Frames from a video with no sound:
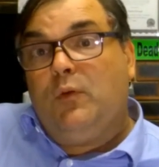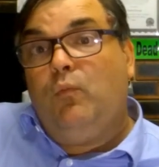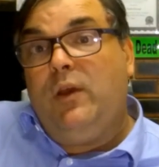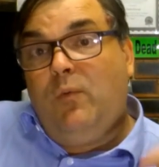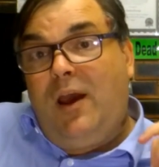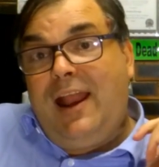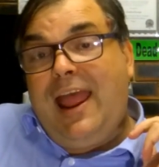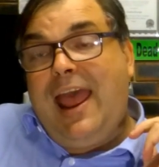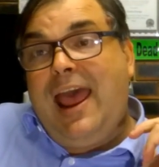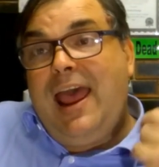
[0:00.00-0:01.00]
We want to
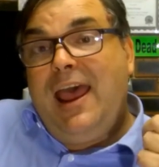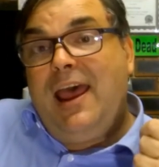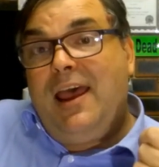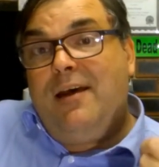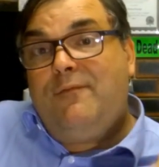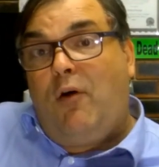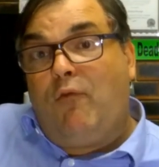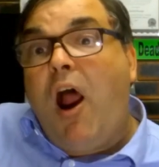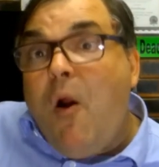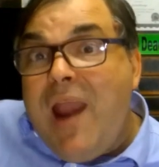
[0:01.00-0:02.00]
have
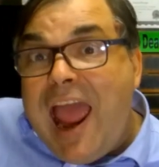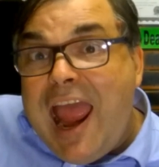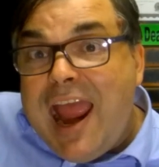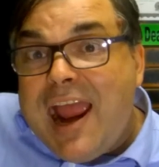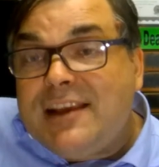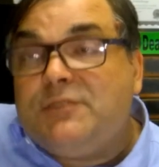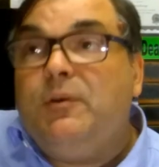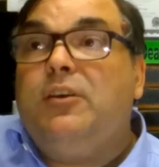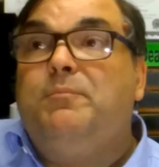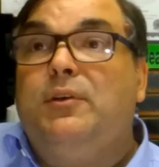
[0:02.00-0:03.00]
Rolex. We
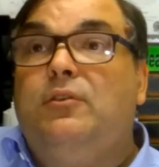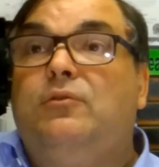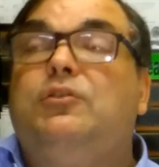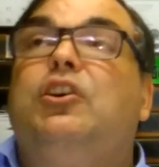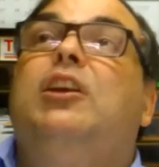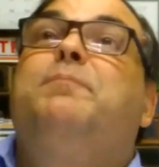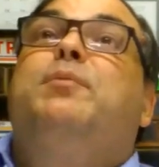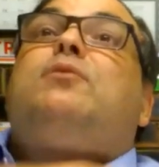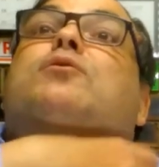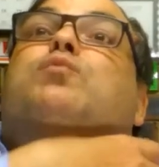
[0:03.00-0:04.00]
could build. You got to
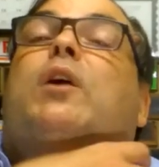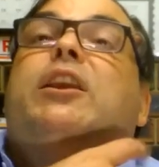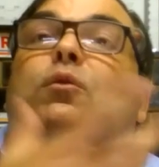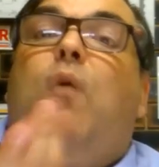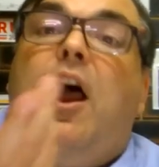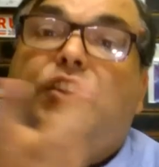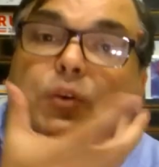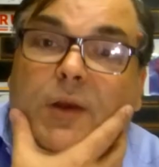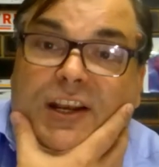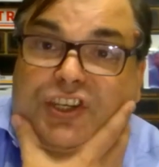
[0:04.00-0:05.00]
build. What do you want? You
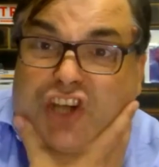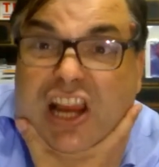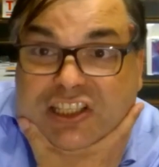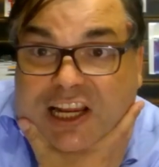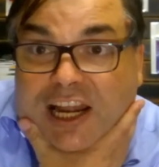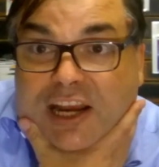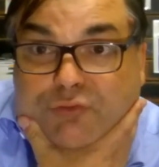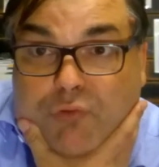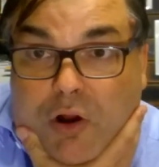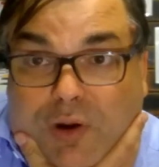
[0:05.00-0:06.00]
want to just
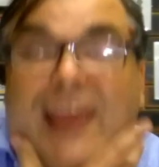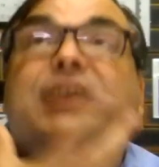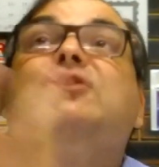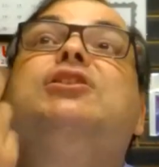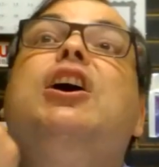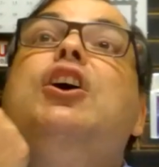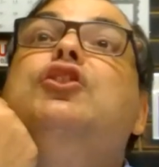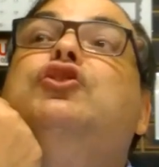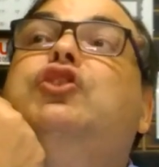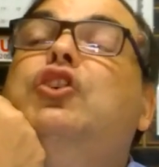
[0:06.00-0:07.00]
collect Rolex?
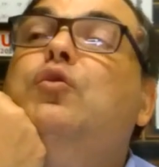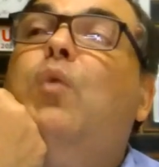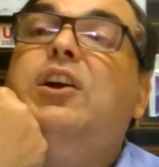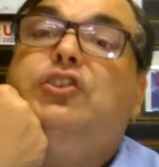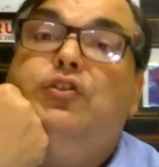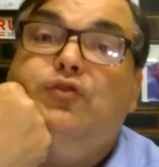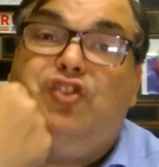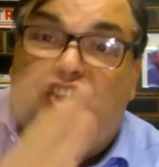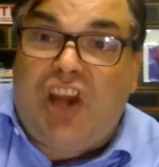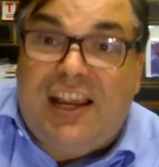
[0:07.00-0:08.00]
Do you want to
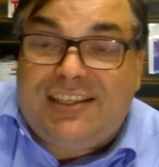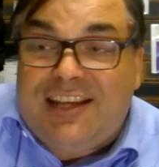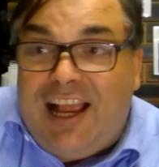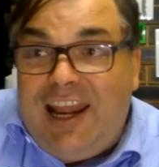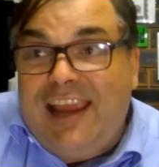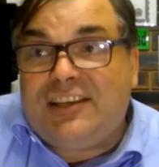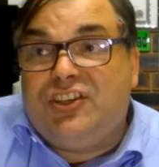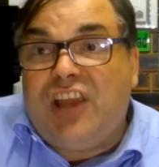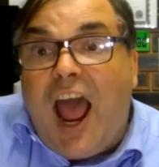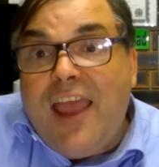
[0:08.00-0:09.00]
just collect
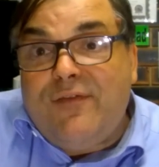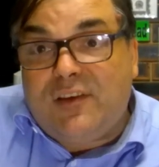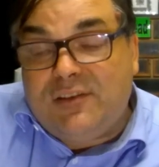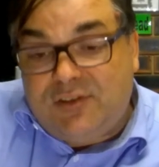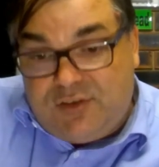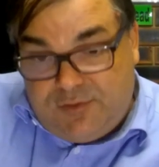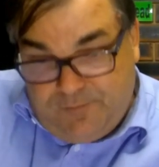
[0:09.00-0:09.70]
divers?